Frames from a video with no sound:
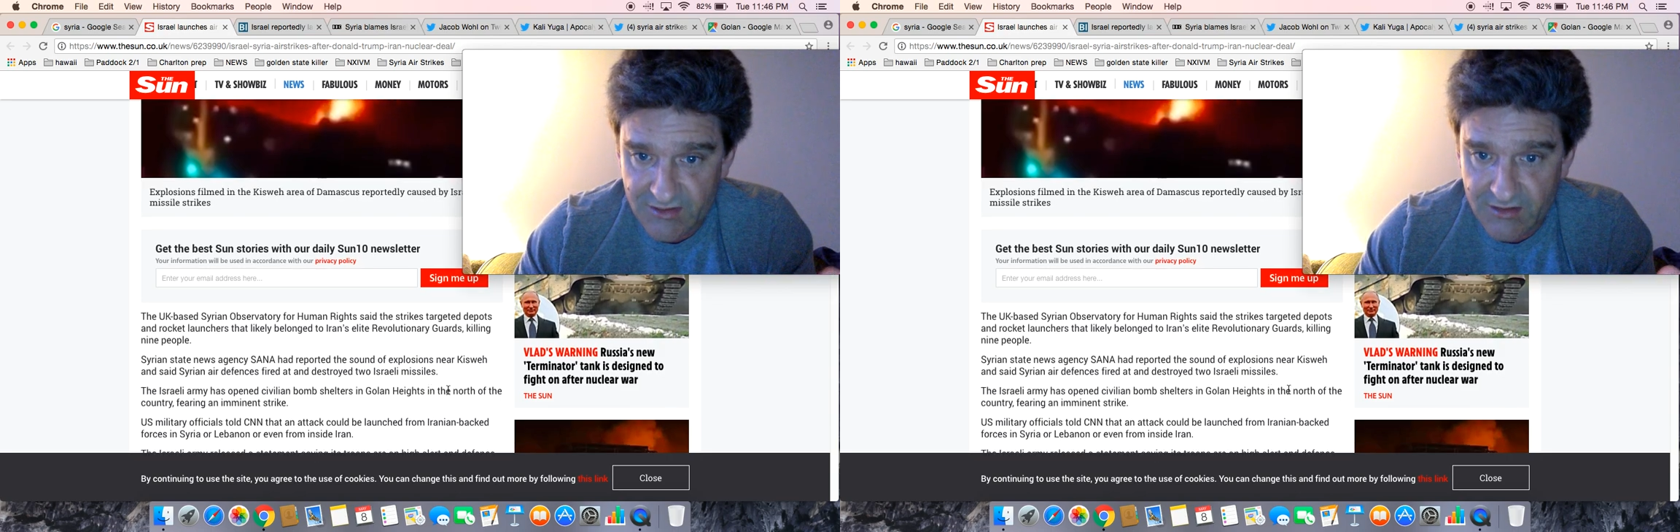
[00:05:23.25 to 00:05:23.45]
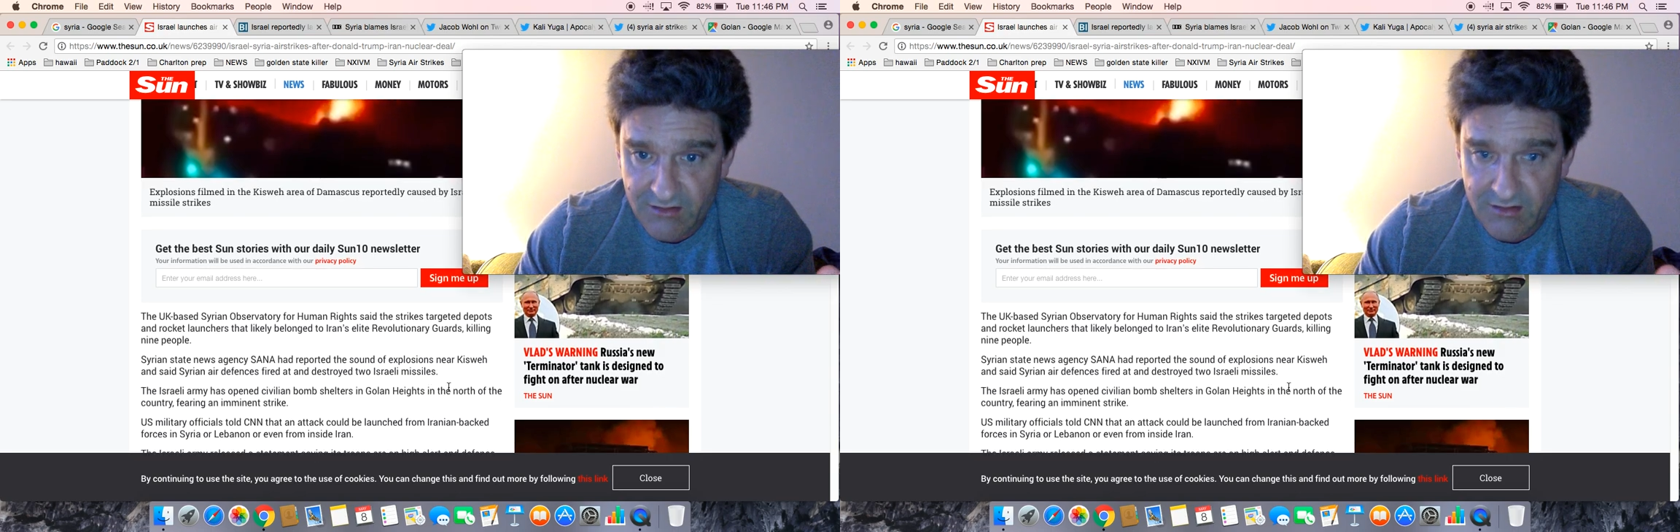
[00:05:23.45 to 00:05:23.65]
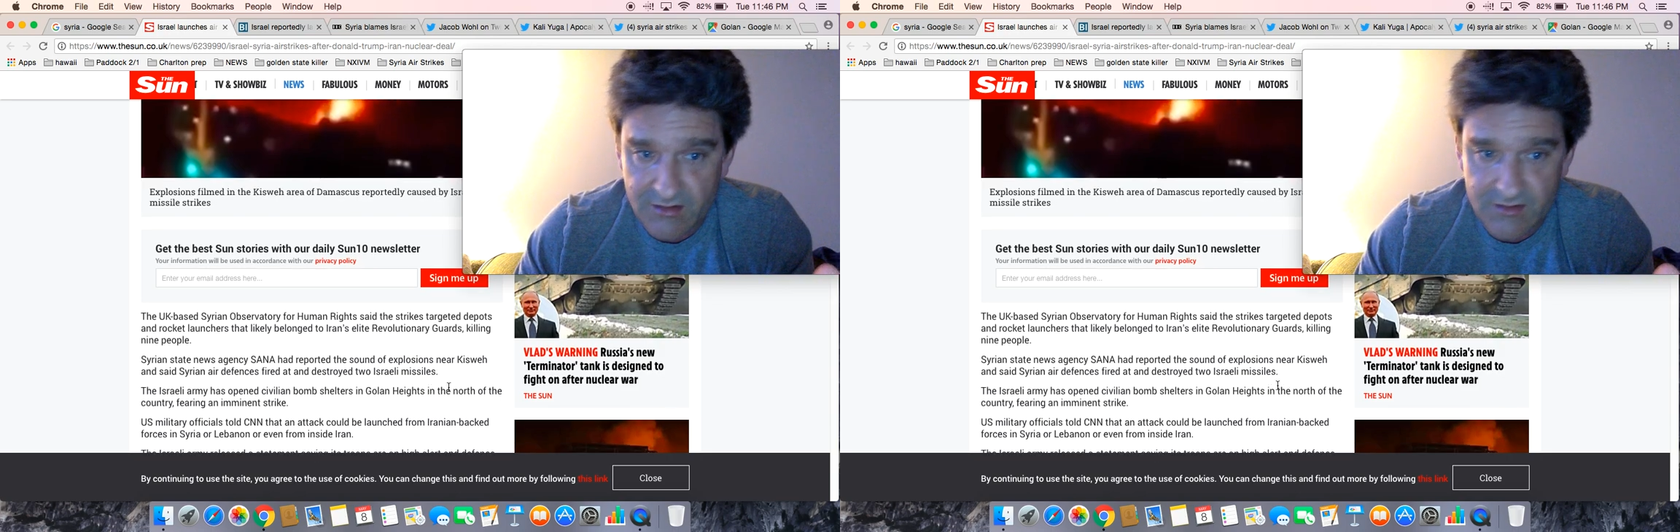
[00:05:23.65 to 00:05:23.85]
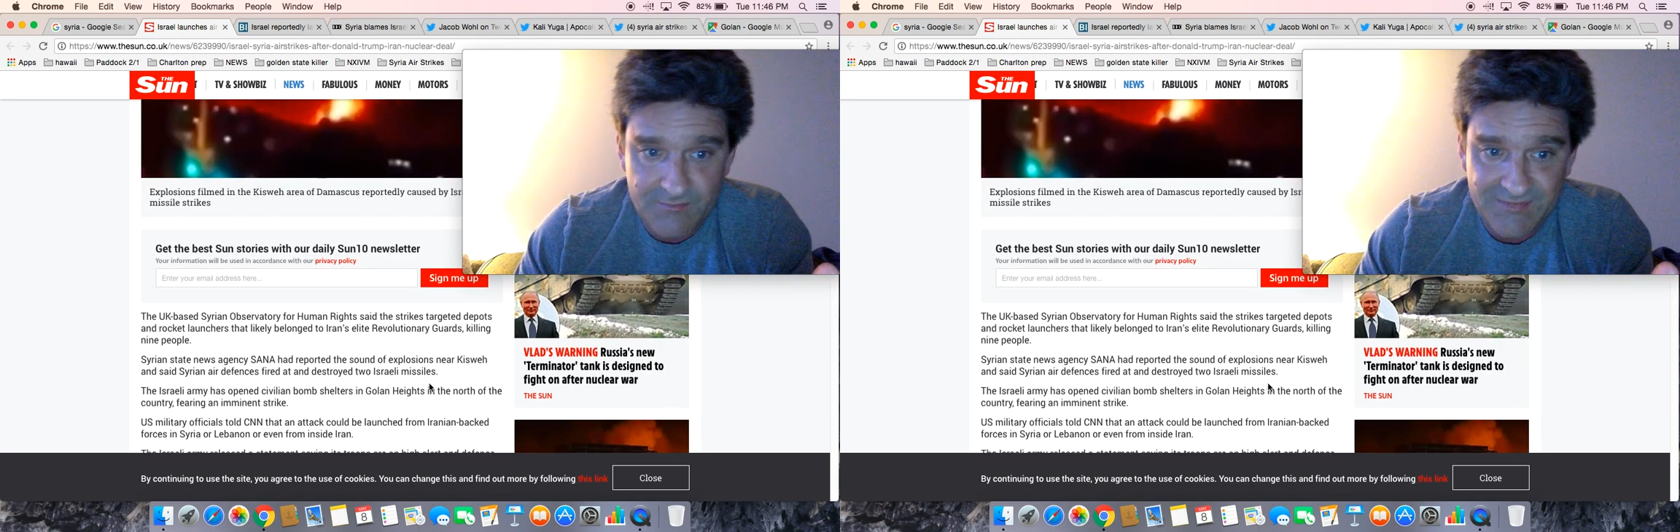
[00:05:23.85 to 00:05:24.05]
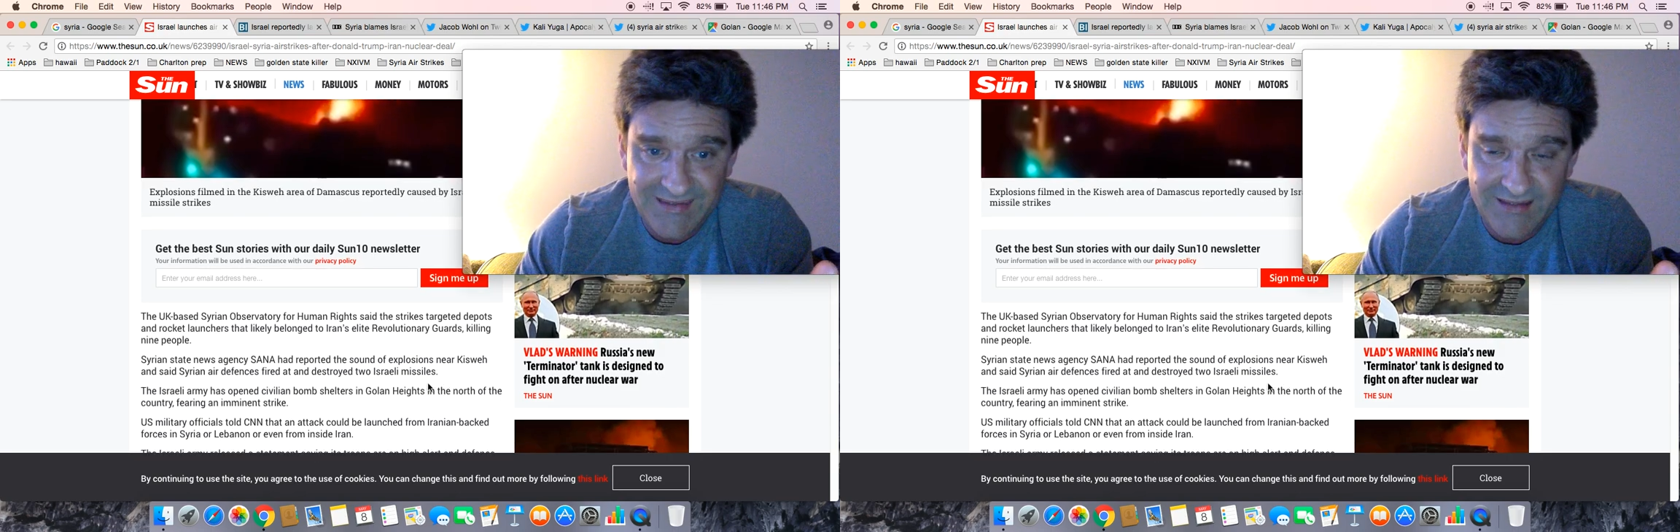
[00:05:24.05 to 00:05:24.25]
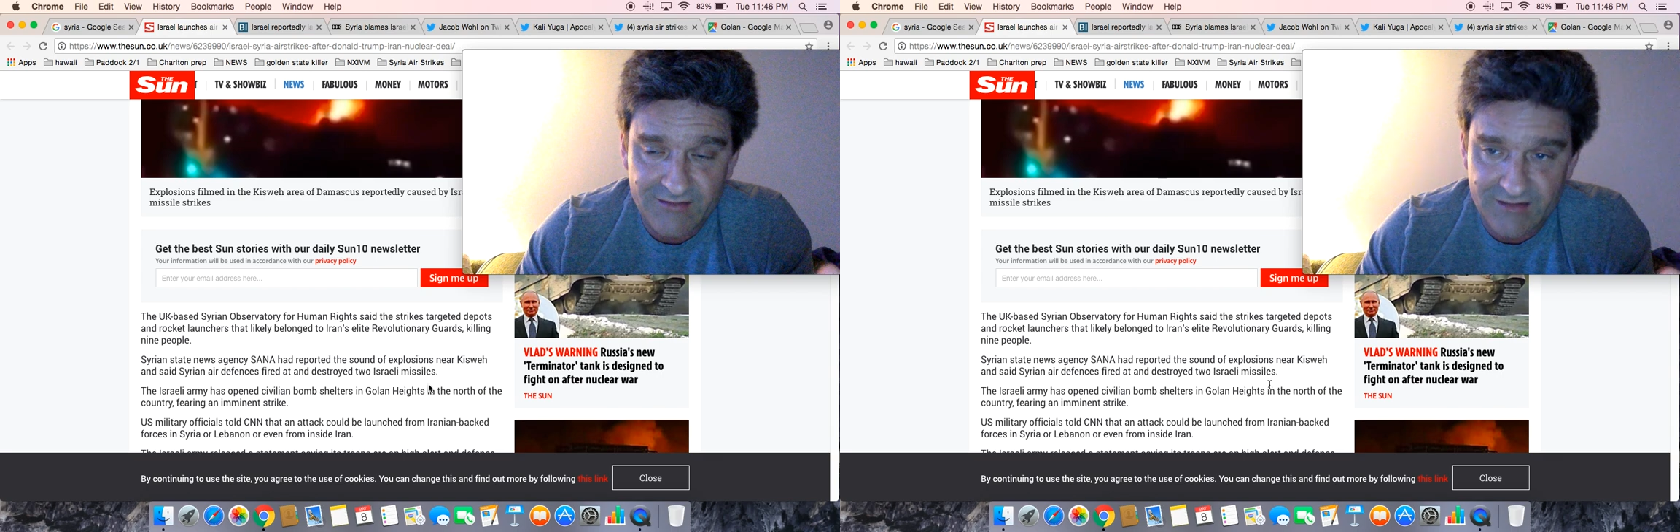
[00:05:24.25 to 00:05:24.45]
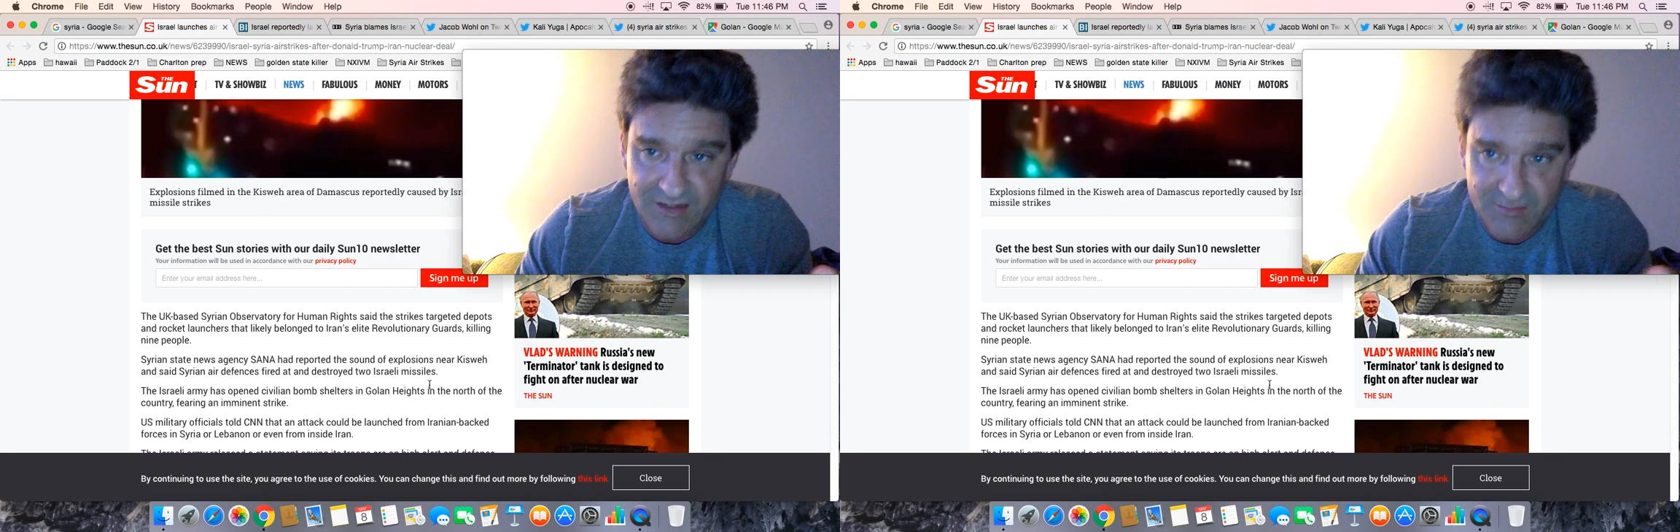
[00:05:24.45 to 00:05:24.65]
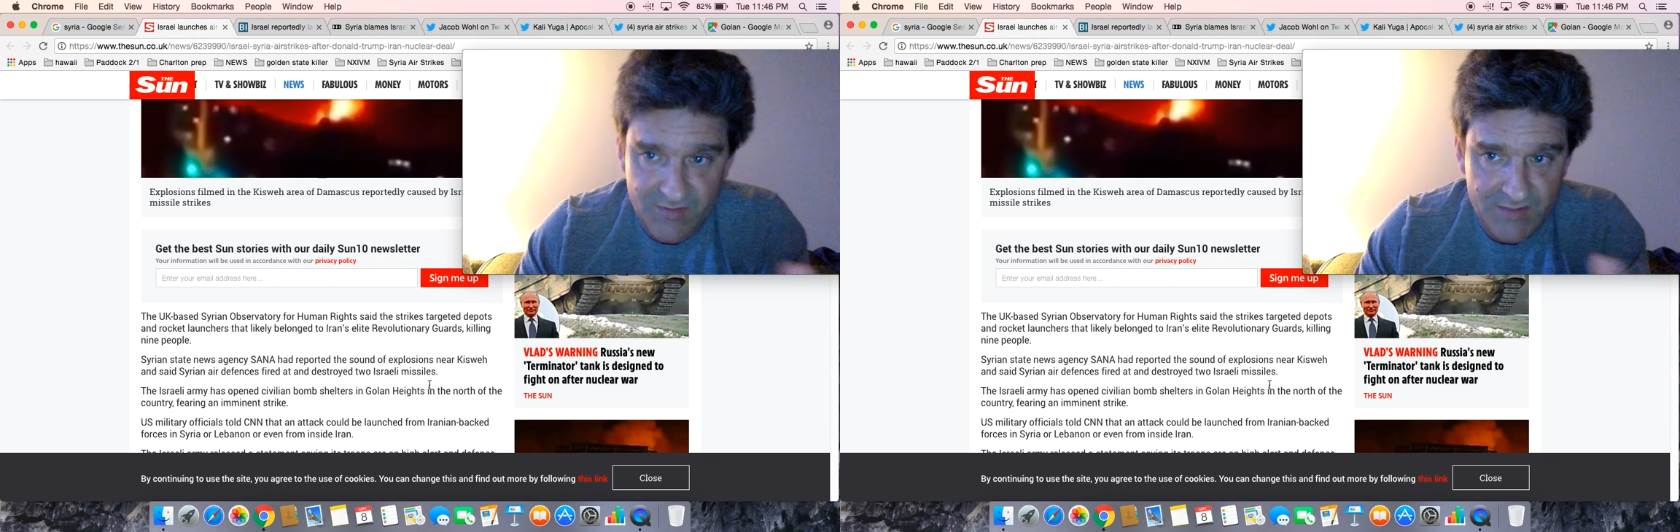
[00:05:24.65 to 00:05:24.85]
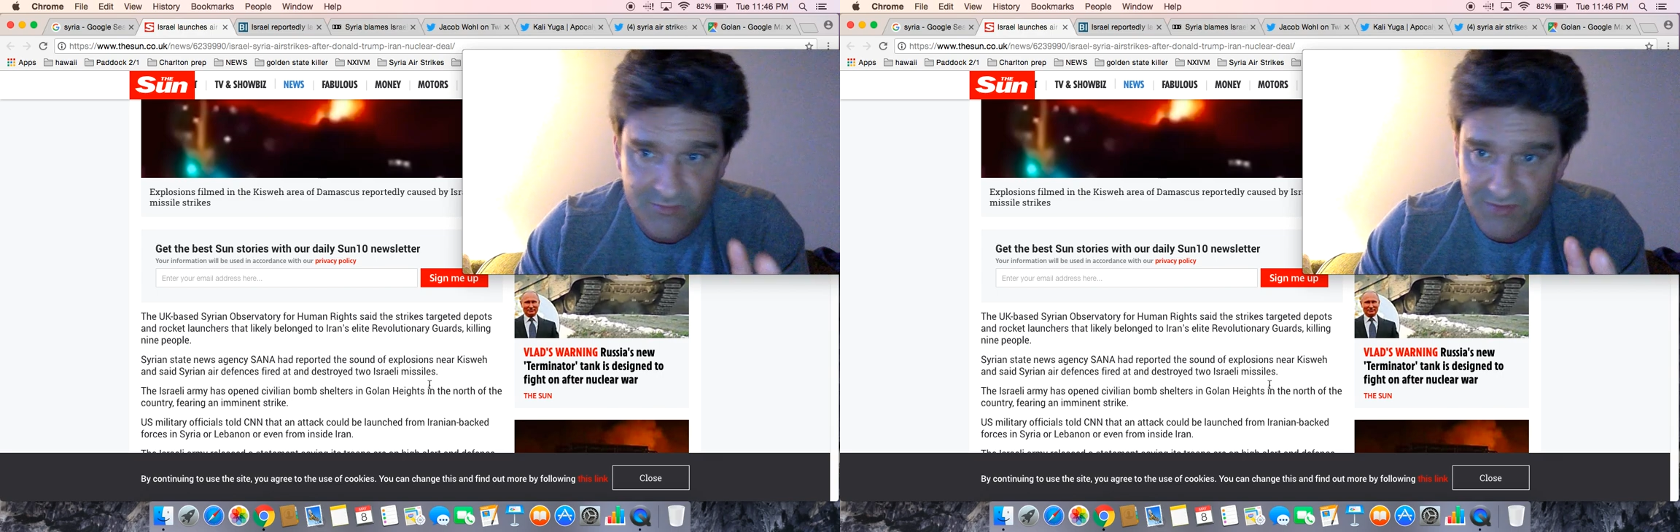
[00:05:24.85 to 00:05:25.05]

Guard, killing nine people.